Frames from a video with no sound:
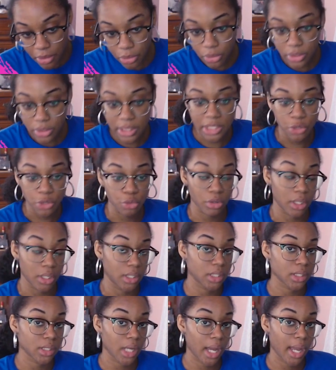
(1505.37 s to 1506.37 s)
is great.
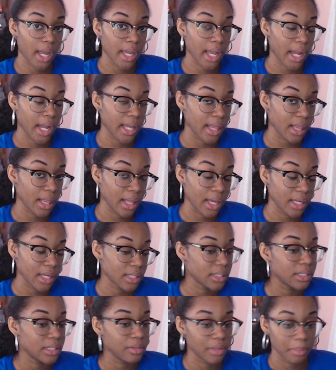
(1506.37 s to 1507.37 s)
I like
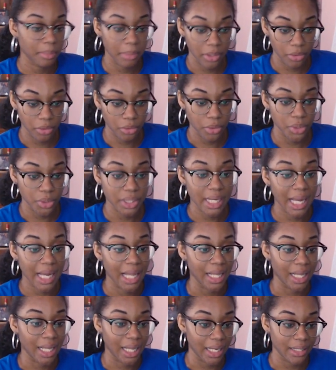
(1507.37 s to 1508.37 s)
Steven and Metagross a
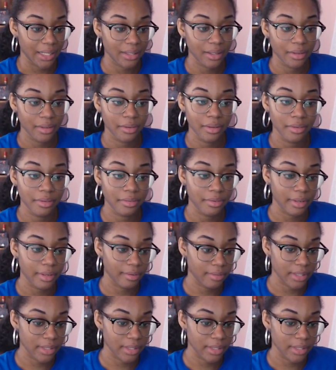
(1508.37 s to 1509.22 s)
lot. Favorite